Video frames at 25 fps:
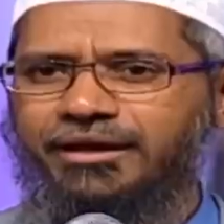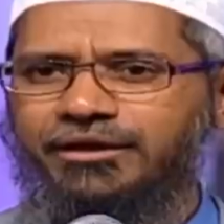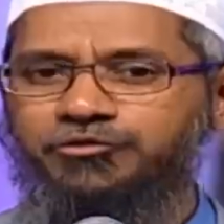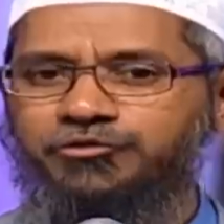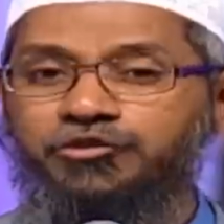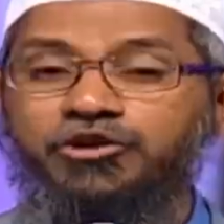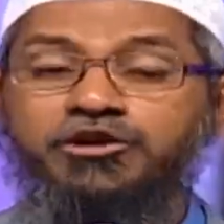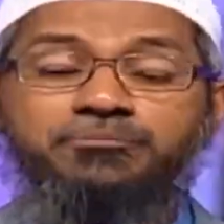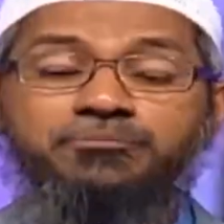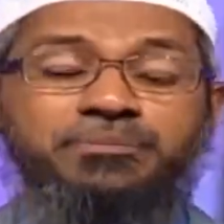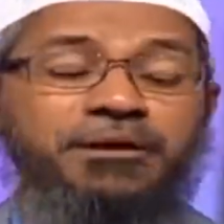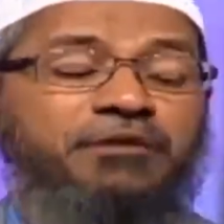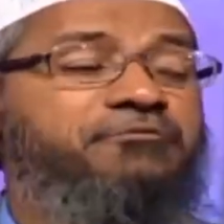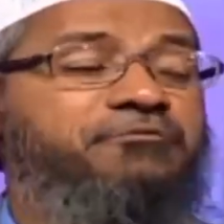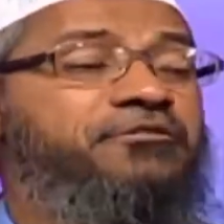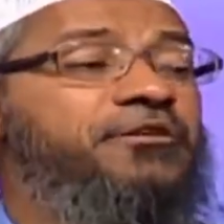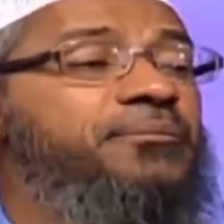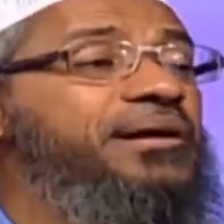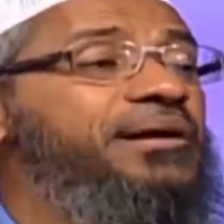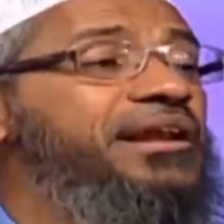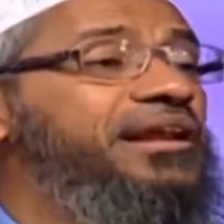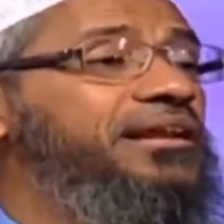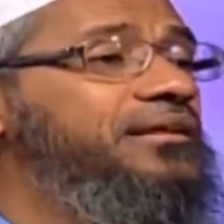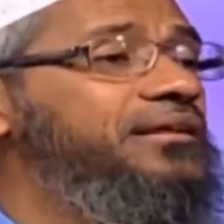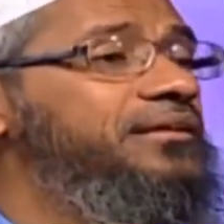so it's
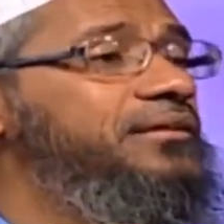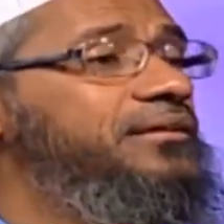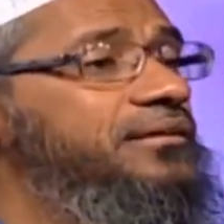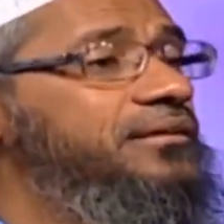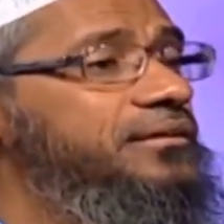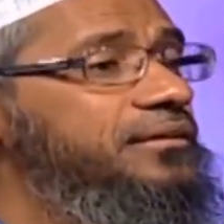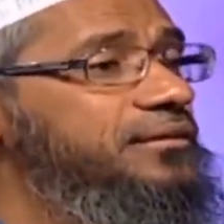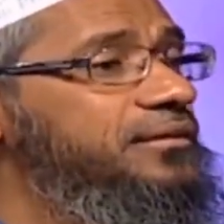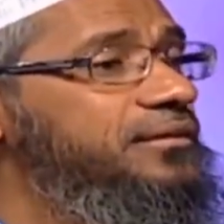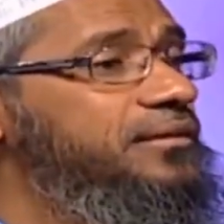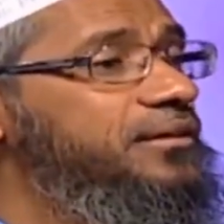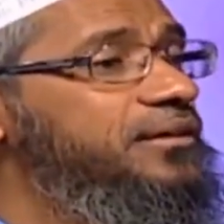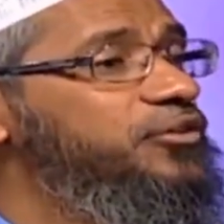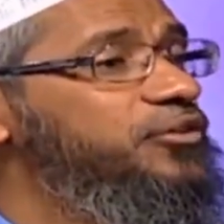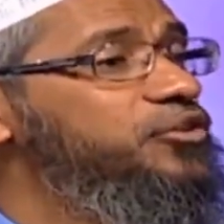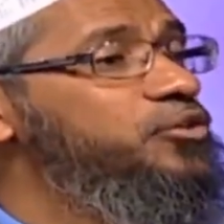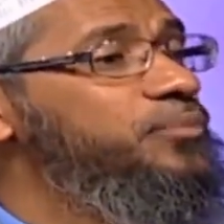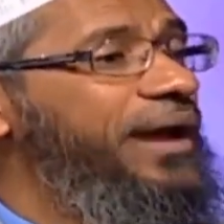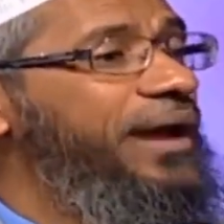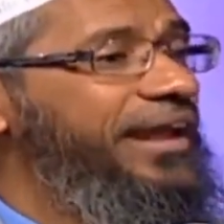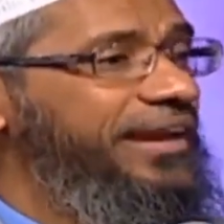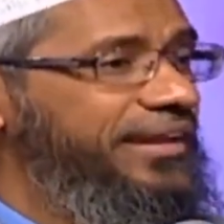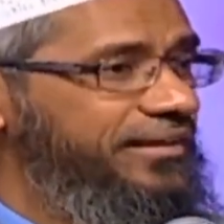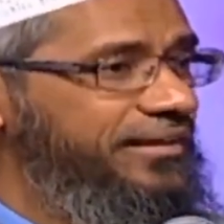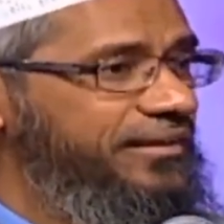preferable to
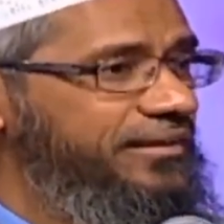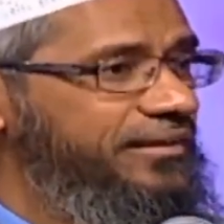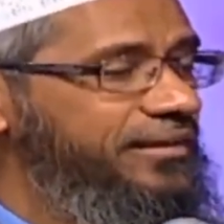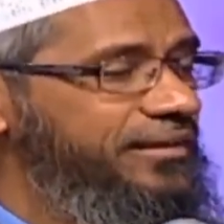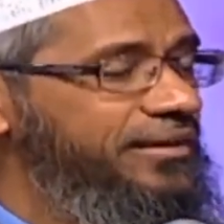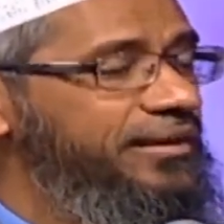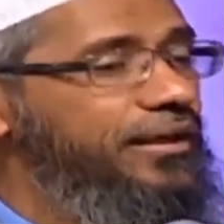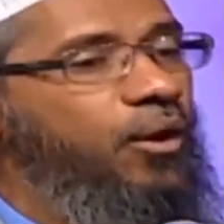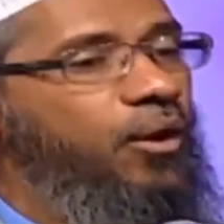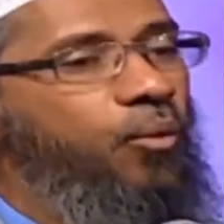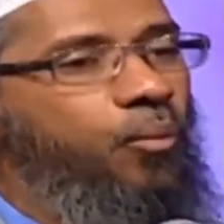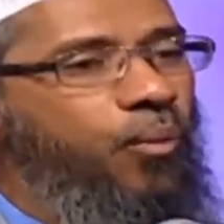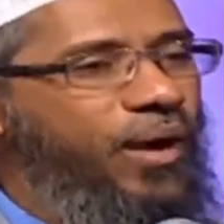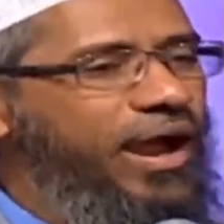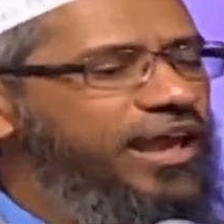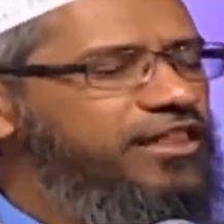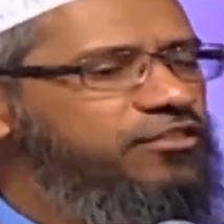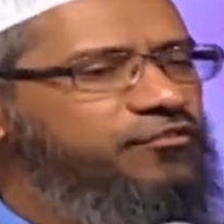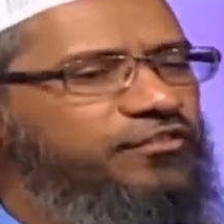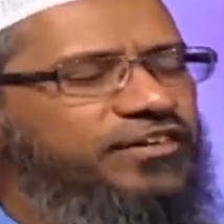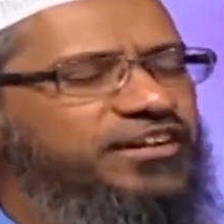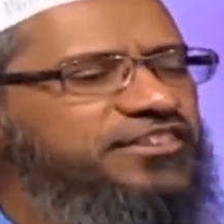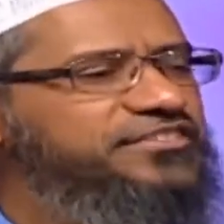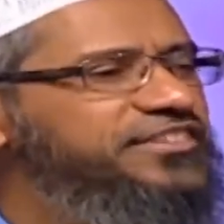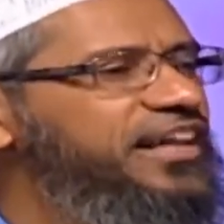marry.
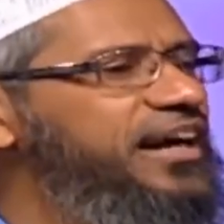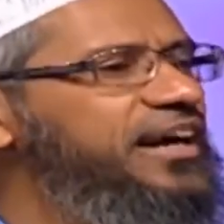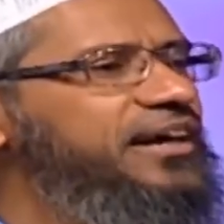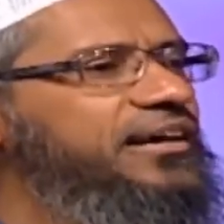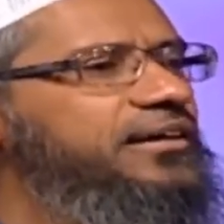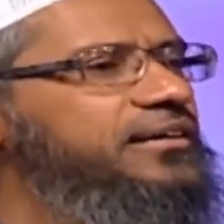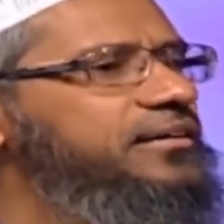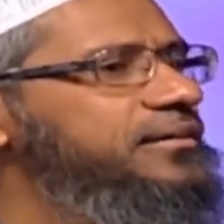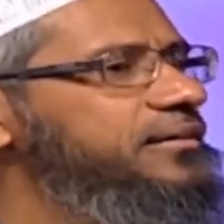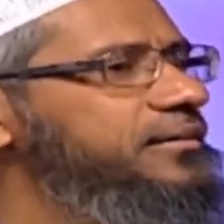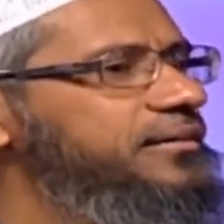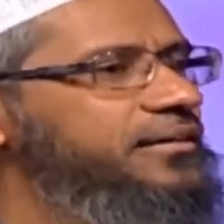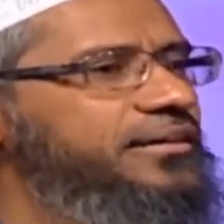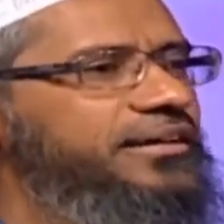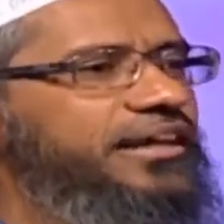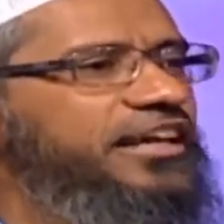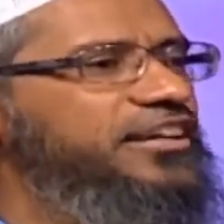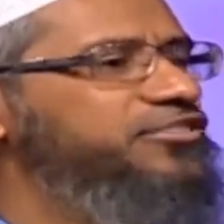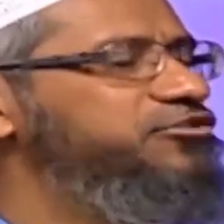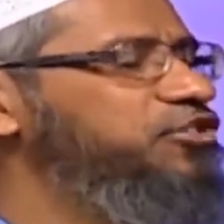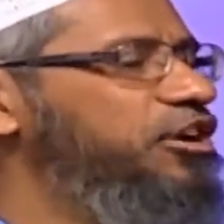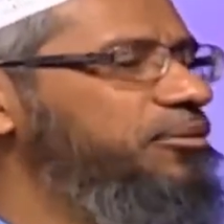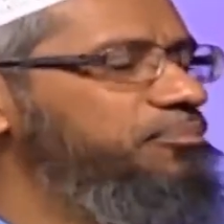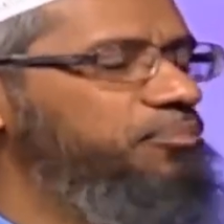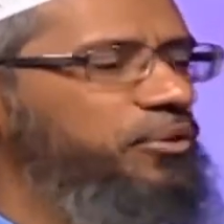Vice versa,
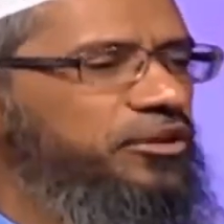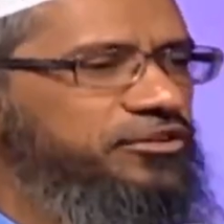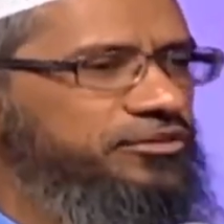it's not